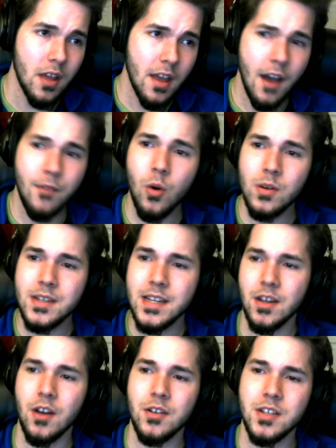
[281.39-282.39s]
Of course, this
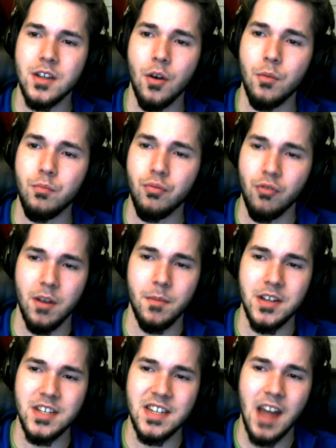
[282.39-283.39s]
also pretty
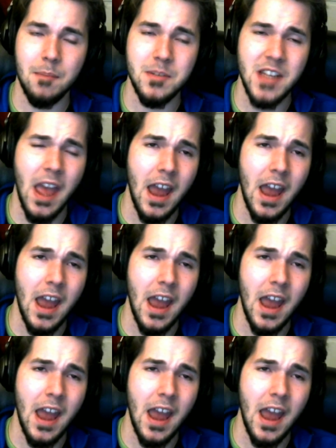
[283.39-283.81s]
much stops